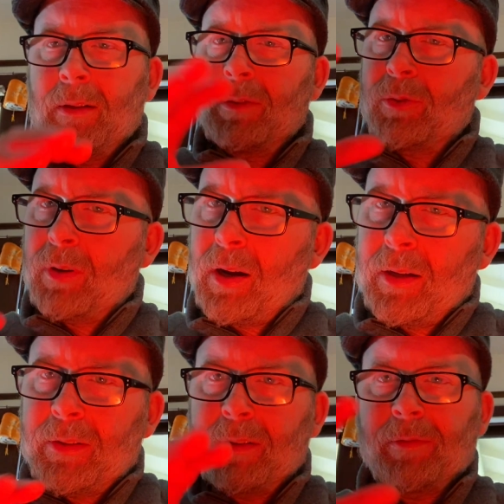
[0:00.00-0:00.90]
trying
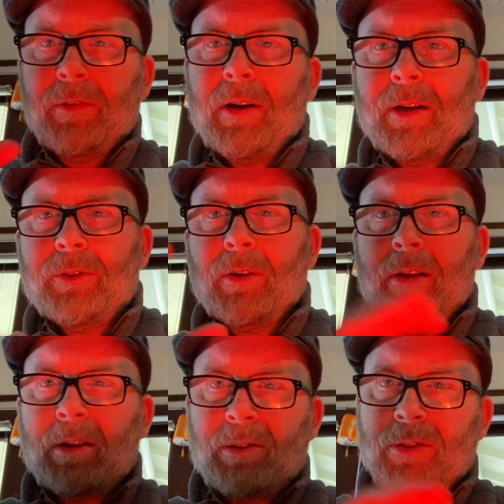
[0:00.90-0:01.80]
to define, trying
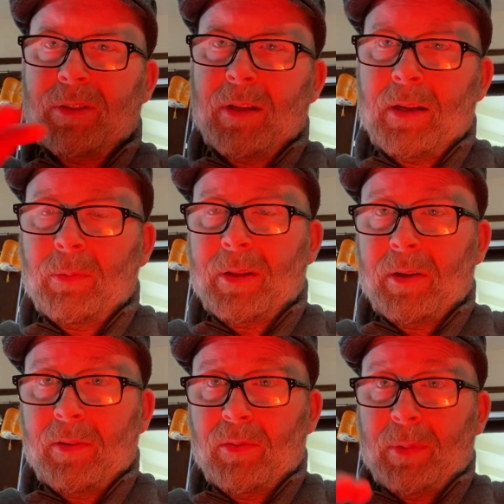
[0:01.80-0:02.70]
to understand without
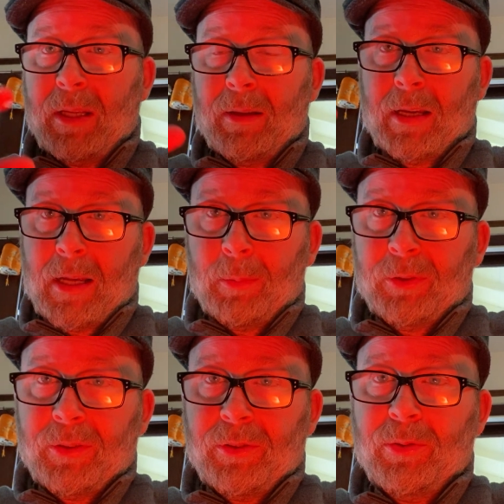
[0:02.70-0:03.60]
ever being able
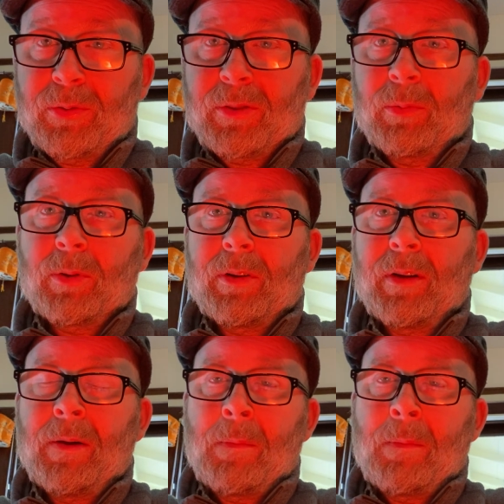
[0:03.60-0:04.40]
to use the word